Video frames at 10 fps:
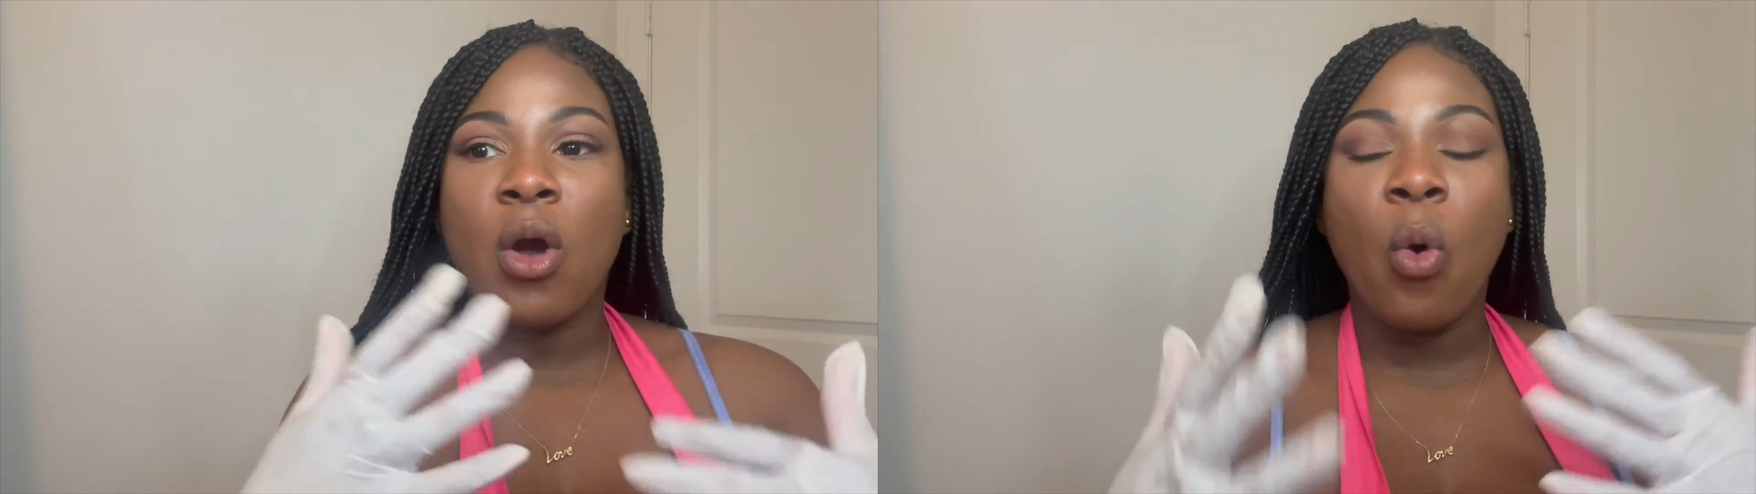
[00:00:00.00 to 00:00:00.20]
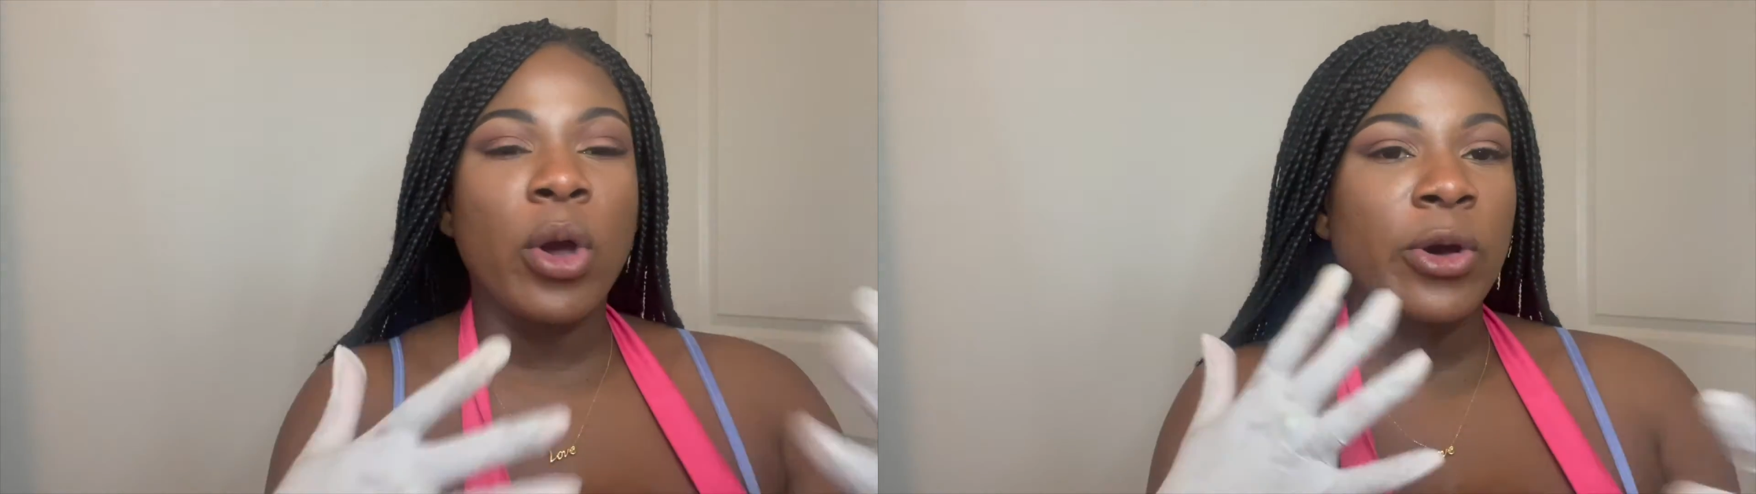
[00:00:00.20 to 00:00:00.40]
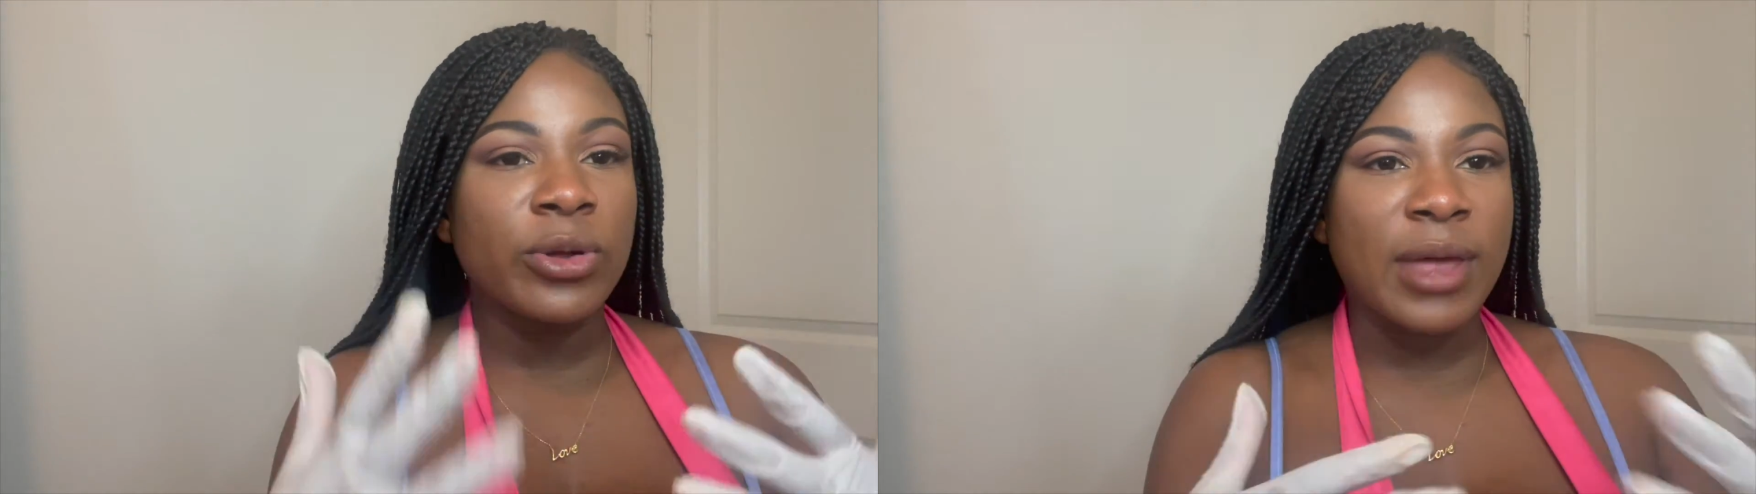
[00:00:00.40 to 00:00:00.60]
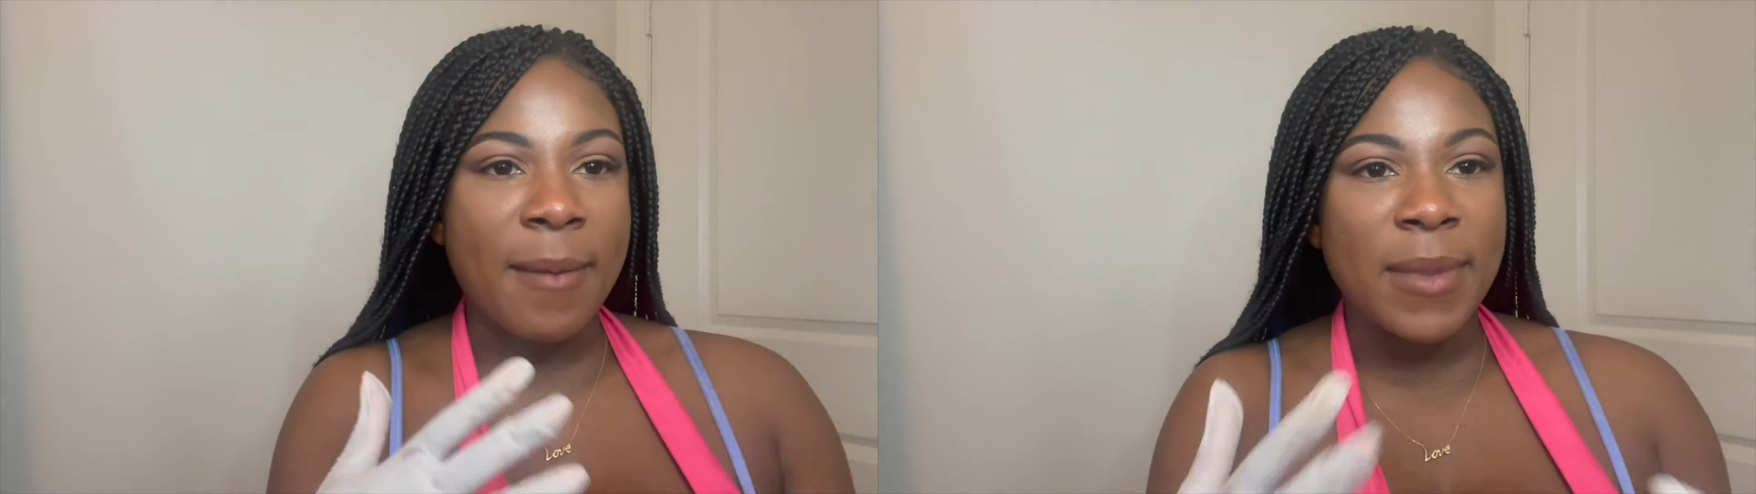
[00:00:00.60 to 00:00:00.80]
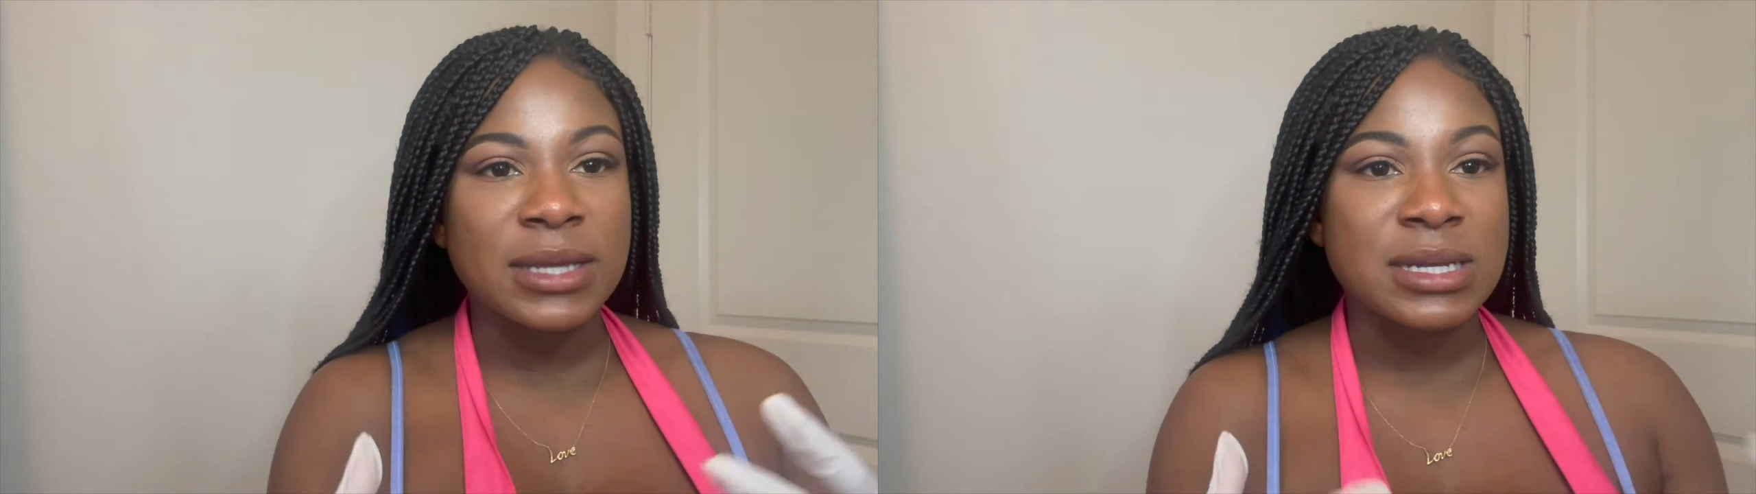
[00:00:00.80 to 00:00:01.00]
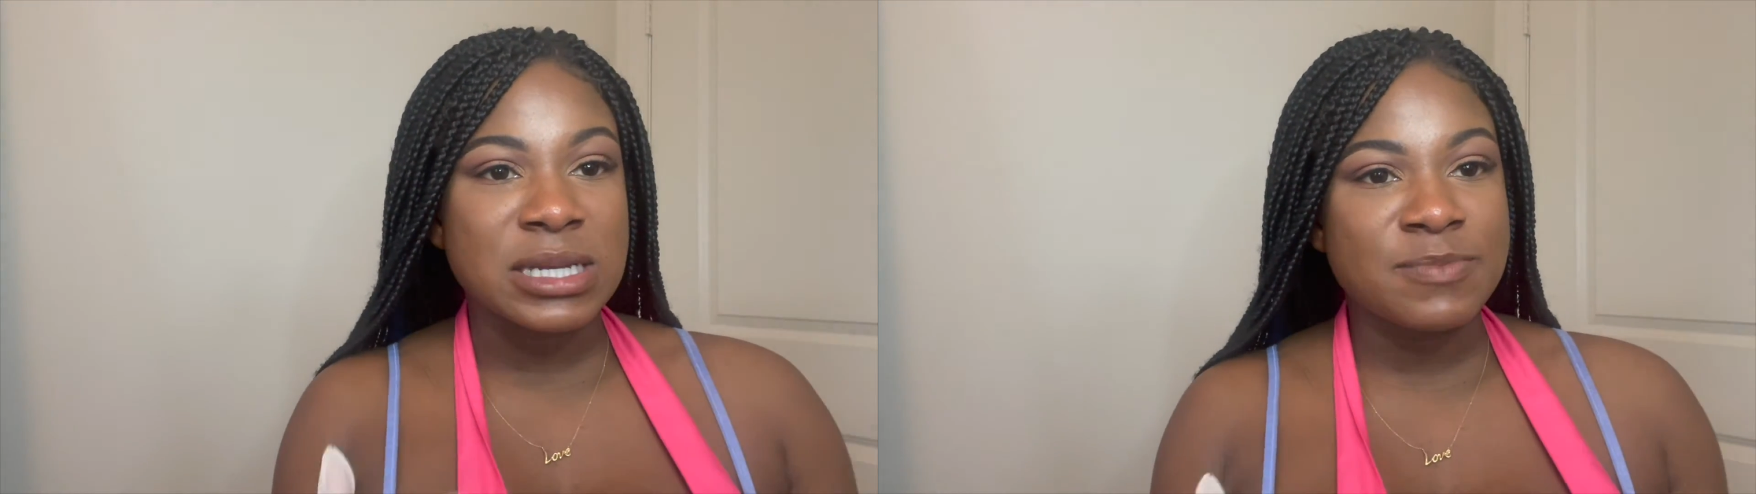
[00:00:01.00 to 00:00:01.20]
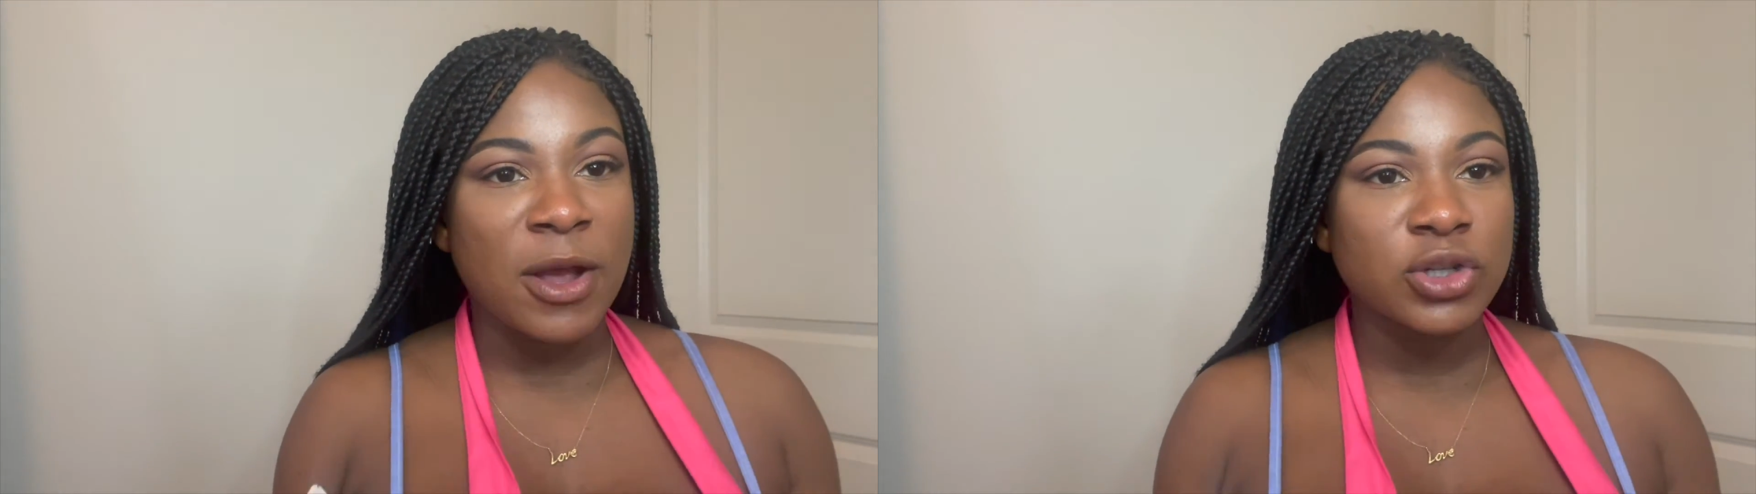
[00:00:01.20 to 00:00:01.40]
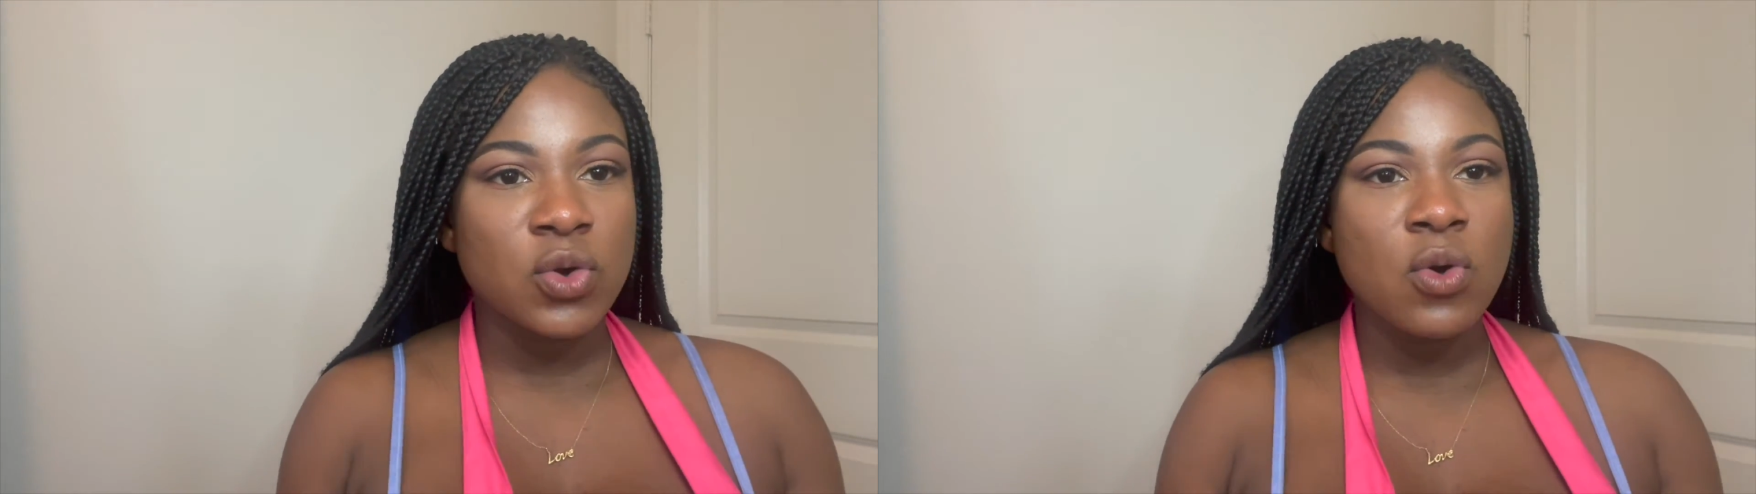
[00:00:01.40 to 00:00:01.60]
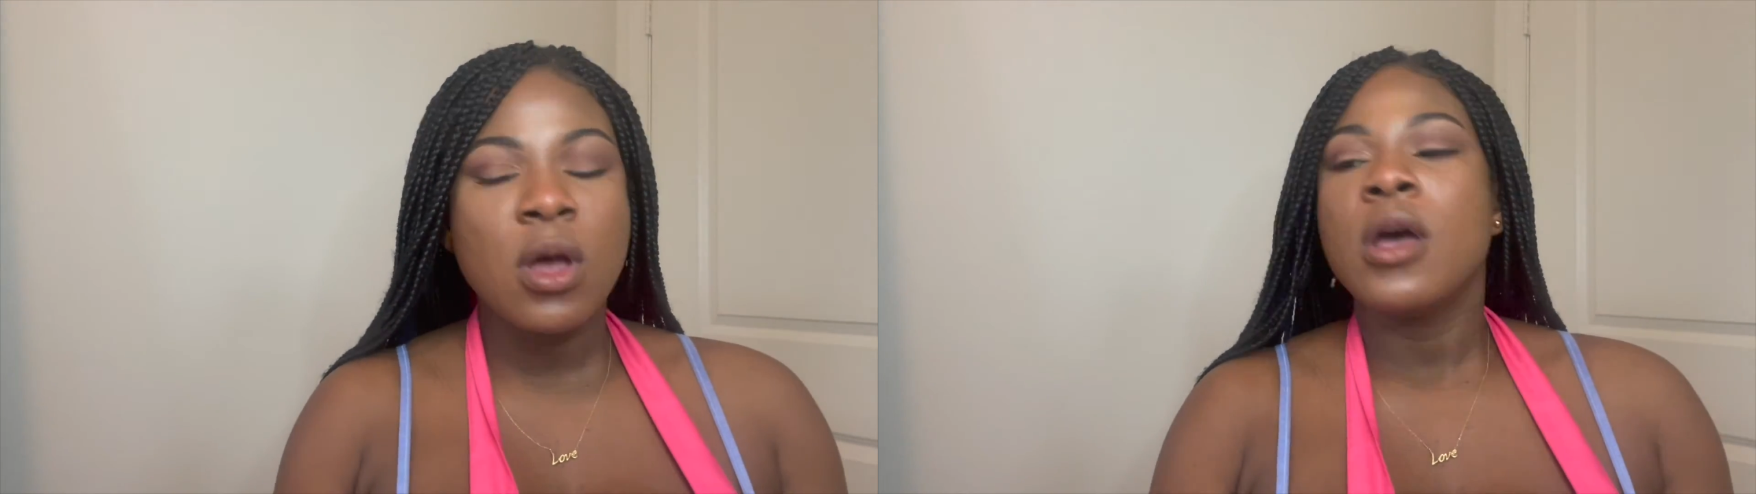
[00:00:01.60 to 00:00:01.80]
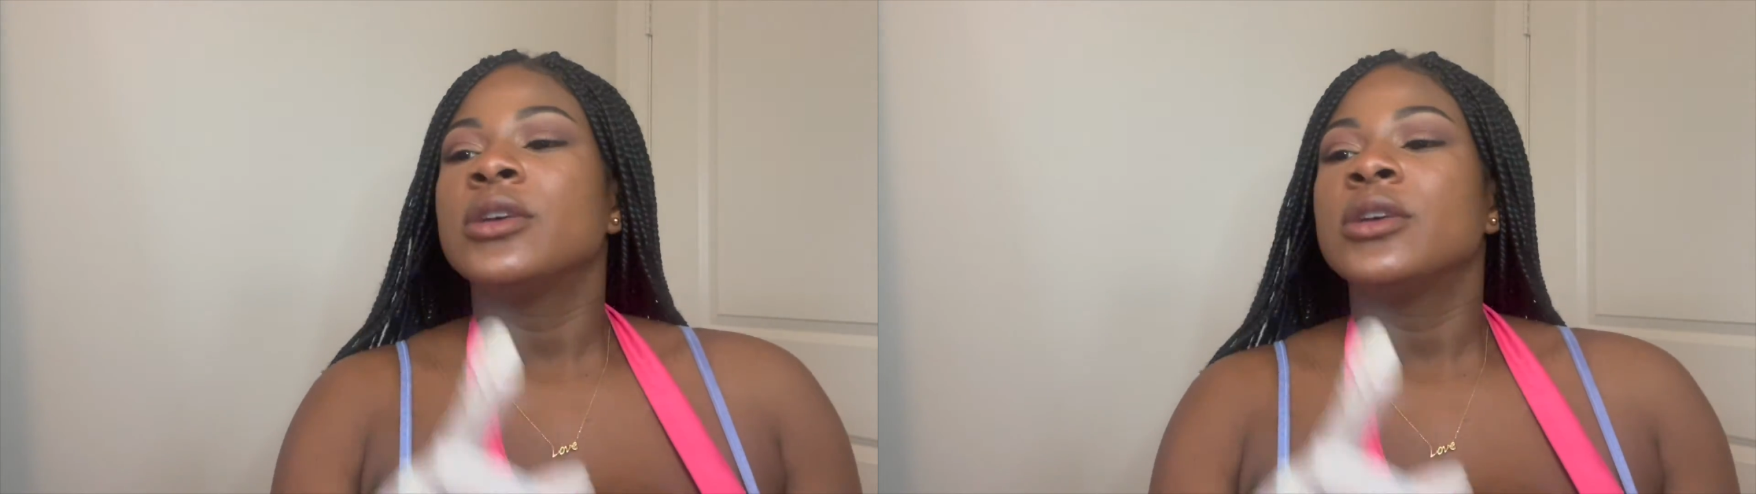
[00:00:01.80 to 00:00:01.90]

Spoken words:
oil that makes it special.